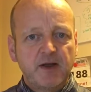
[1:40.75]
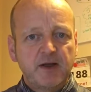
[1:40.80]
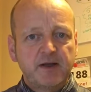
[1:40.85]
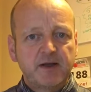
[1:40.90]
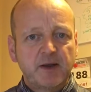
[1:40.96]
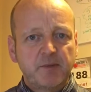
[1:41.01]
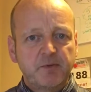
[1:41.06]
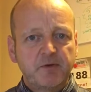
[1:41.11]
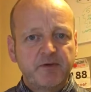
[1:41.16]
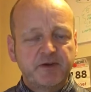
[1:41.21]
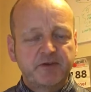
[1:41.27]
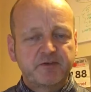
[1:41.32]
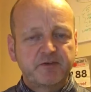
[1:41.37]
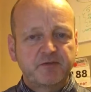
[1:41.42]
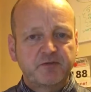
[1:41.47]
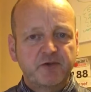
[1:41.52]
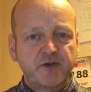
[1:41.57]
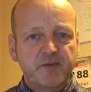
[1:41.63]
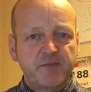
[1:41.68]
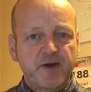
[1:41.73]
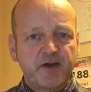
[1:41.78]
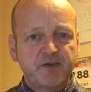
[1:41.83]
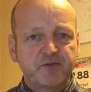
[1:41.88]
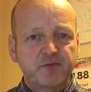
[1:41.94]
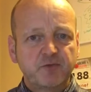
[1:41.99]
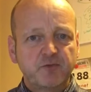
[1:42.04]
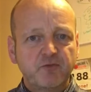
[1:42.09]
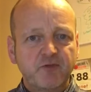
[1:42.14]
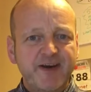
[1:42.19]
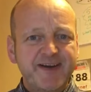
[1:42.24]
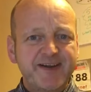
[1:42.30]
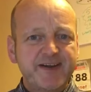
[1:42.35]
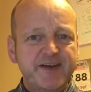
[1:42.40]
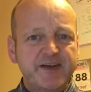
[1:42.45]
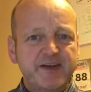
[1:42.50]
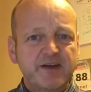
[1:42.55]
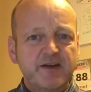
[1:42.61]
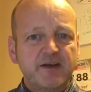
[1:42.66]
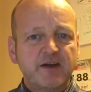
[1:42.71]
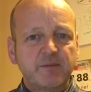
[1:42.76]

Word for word: couple of extra free bets already.